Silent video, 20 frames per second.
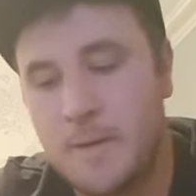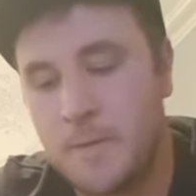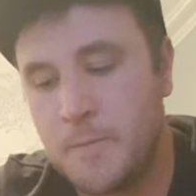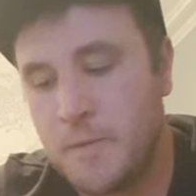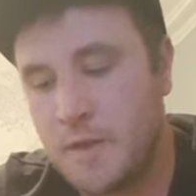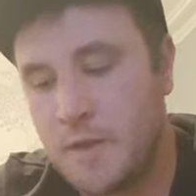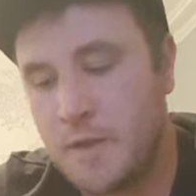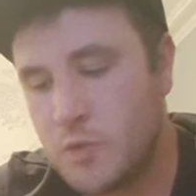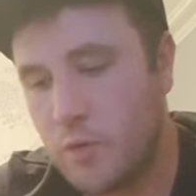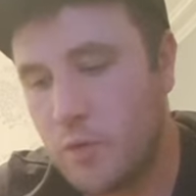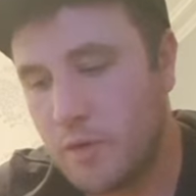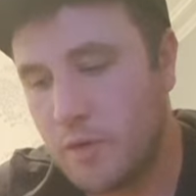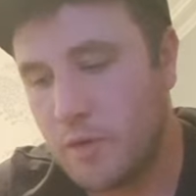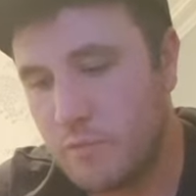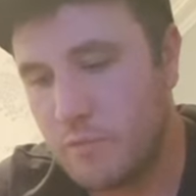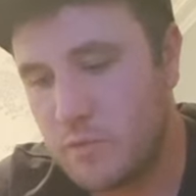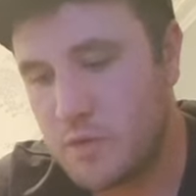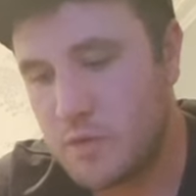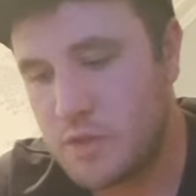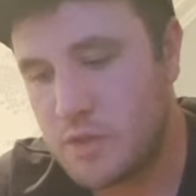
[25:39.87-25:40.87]
It's quite
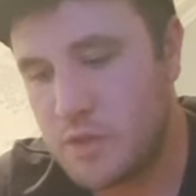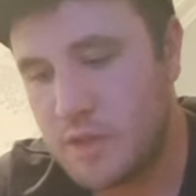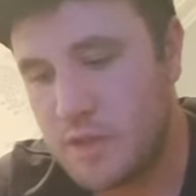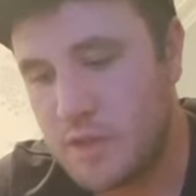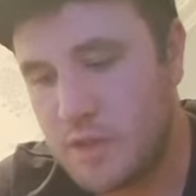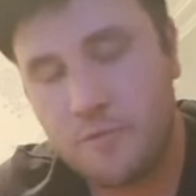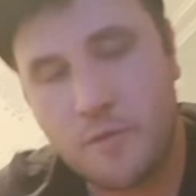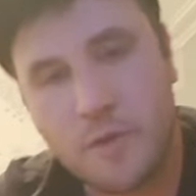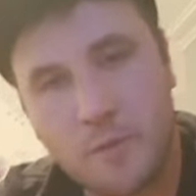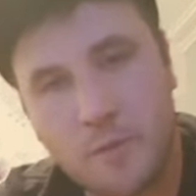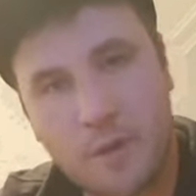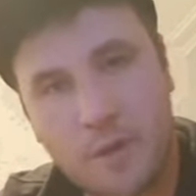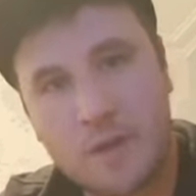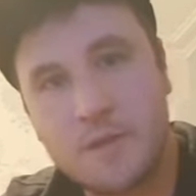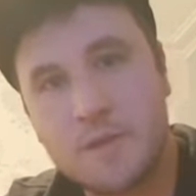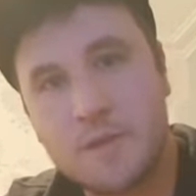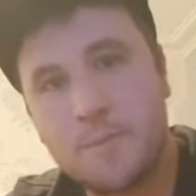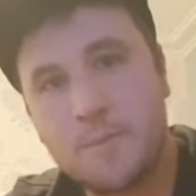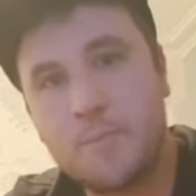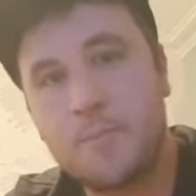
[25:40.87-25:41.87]
stiff in the
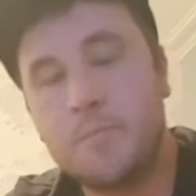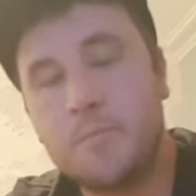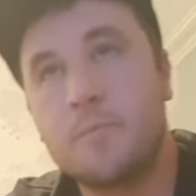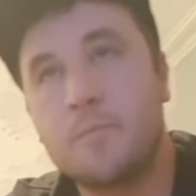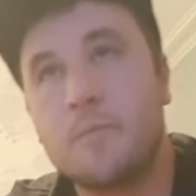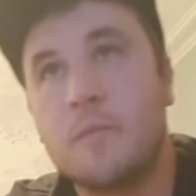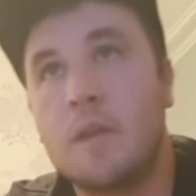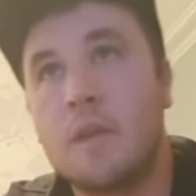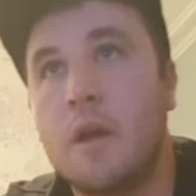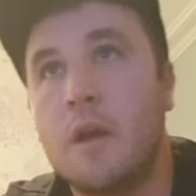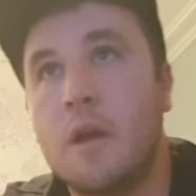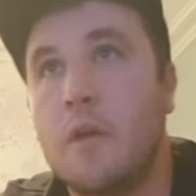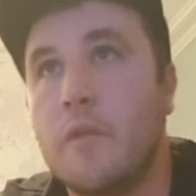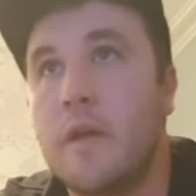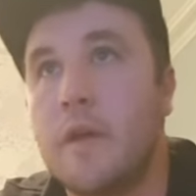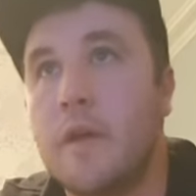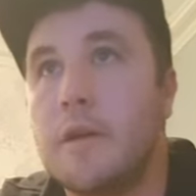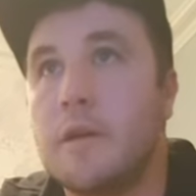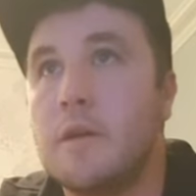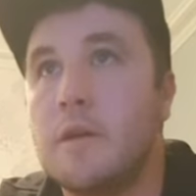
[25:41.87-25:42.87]
butt, and
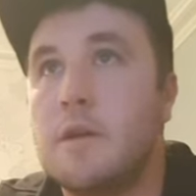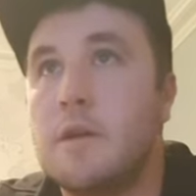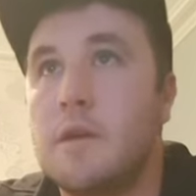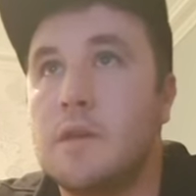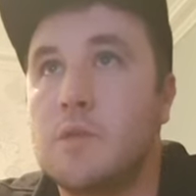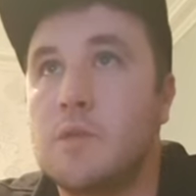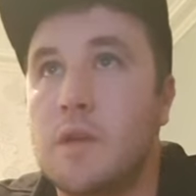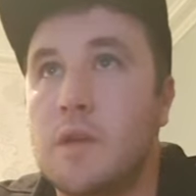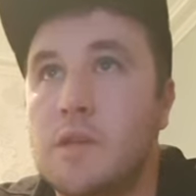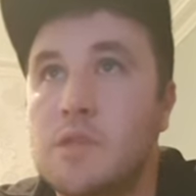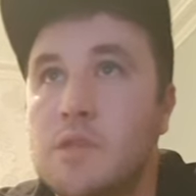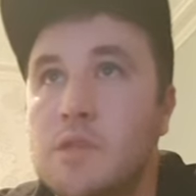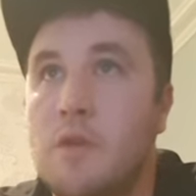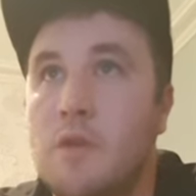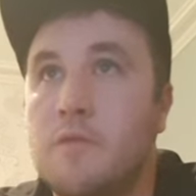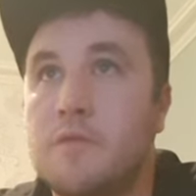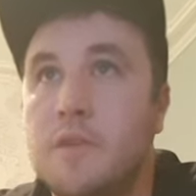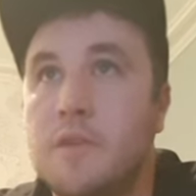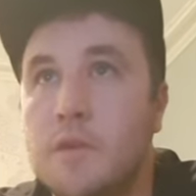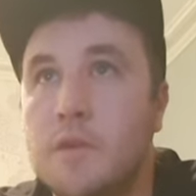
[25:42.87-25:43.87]
then it's quite
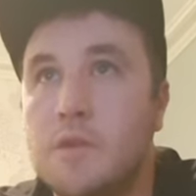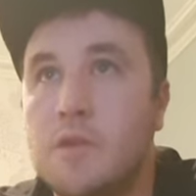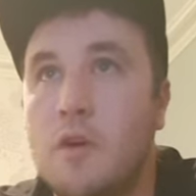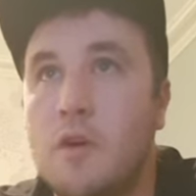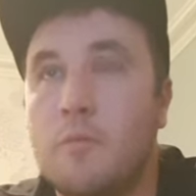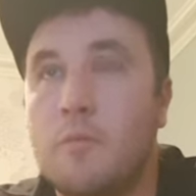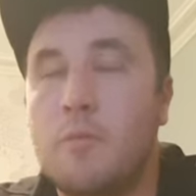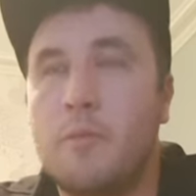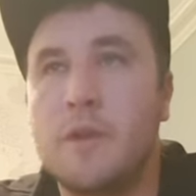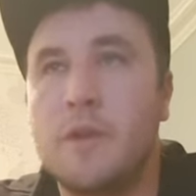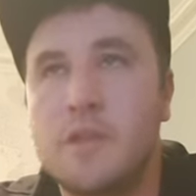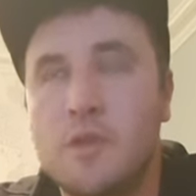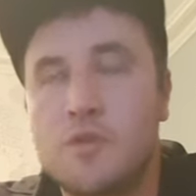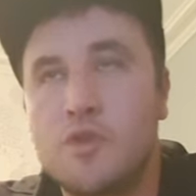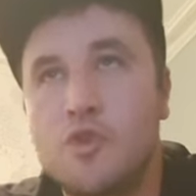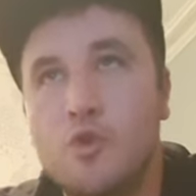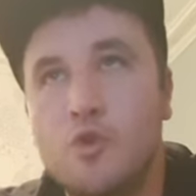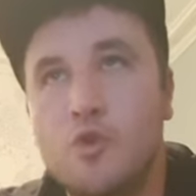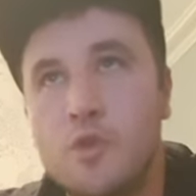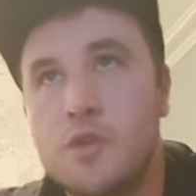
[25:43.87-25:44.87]
soft in the top. But it's not
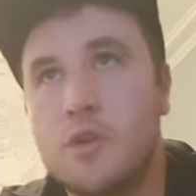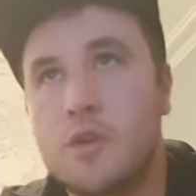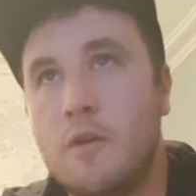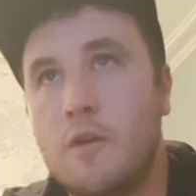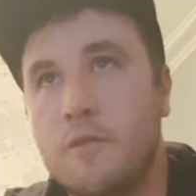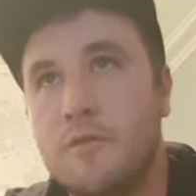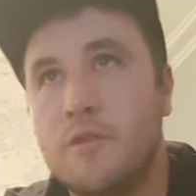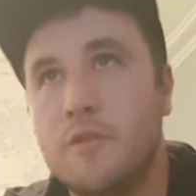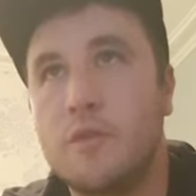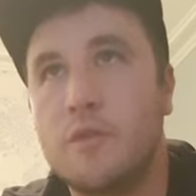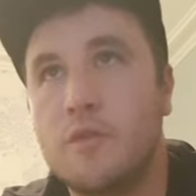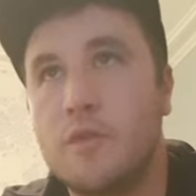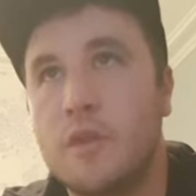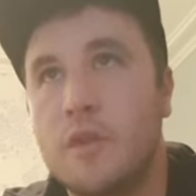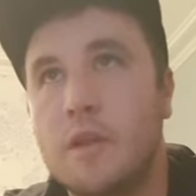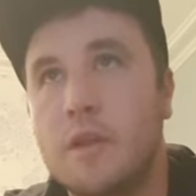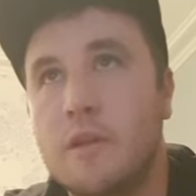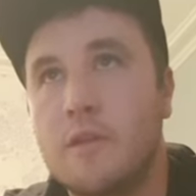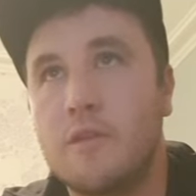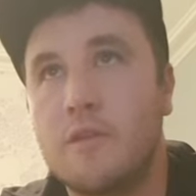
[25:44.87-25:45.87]
too soft that you
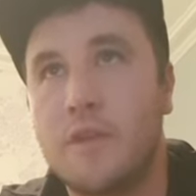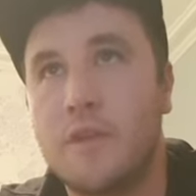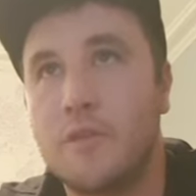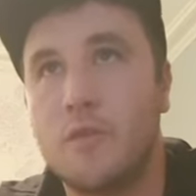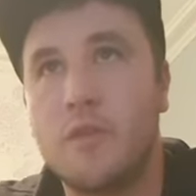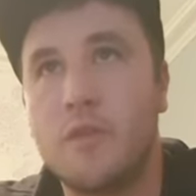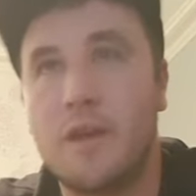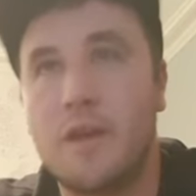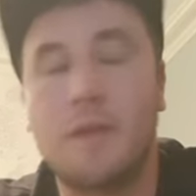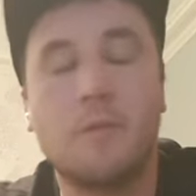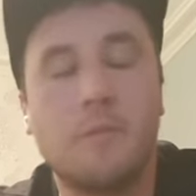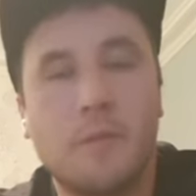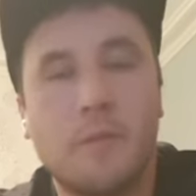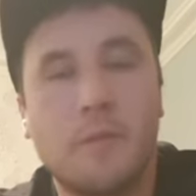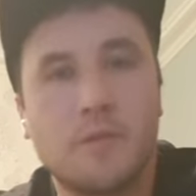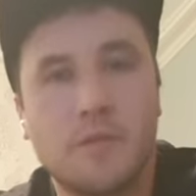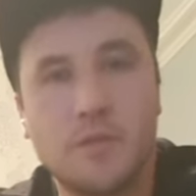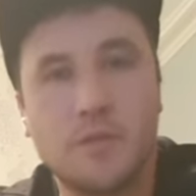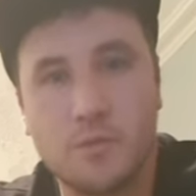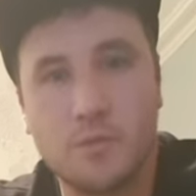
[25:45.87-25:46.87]
think, right, the only thing I'm going to be able
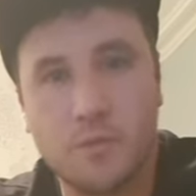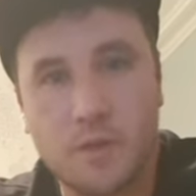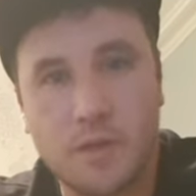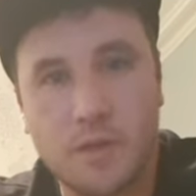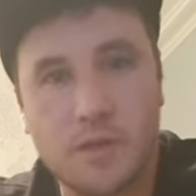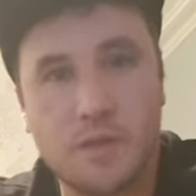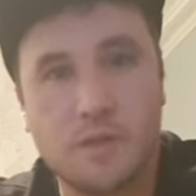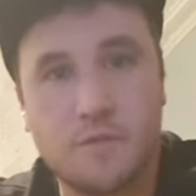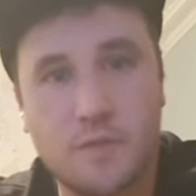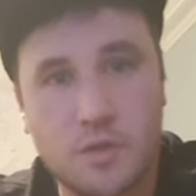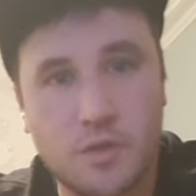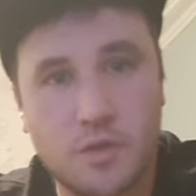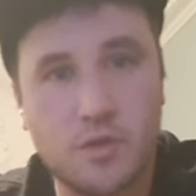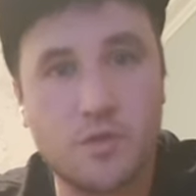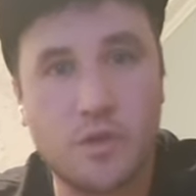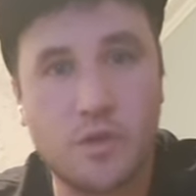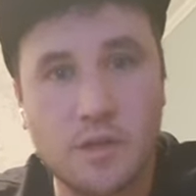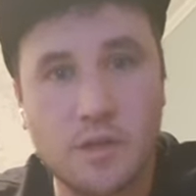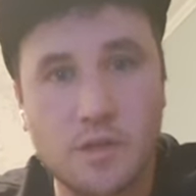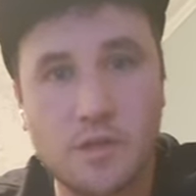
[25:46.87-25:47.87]
to do with this is fish
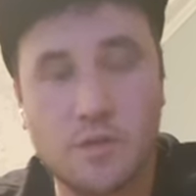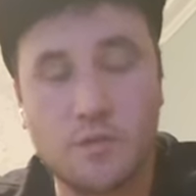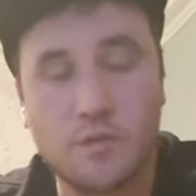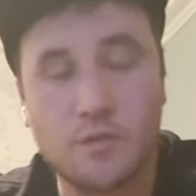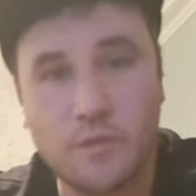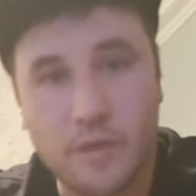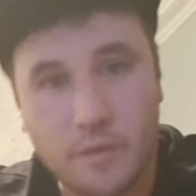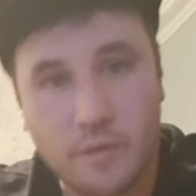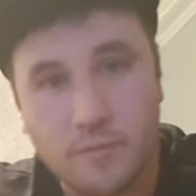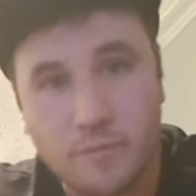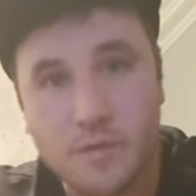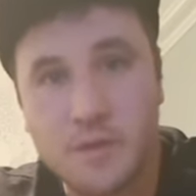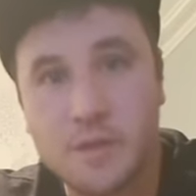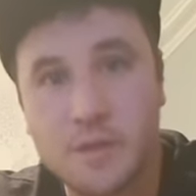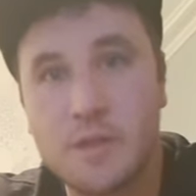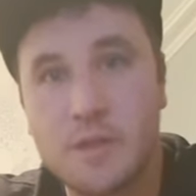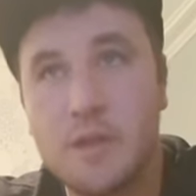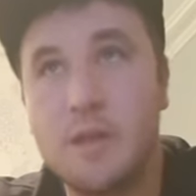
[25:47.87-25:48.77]
dries or nymphs.